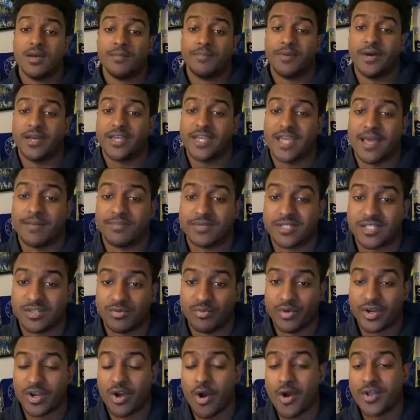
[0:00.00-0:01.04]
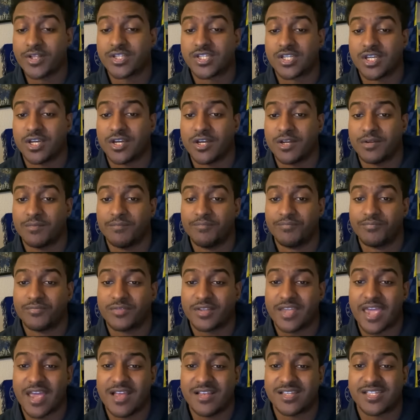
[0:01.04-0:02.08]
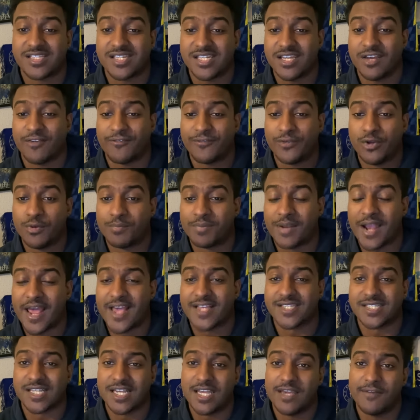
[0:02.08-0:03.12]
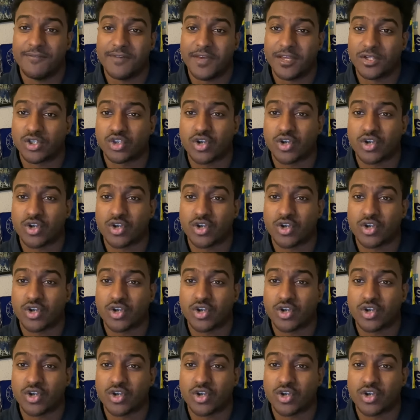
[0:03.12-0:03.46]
But yeah, we're going to see a few players leaving.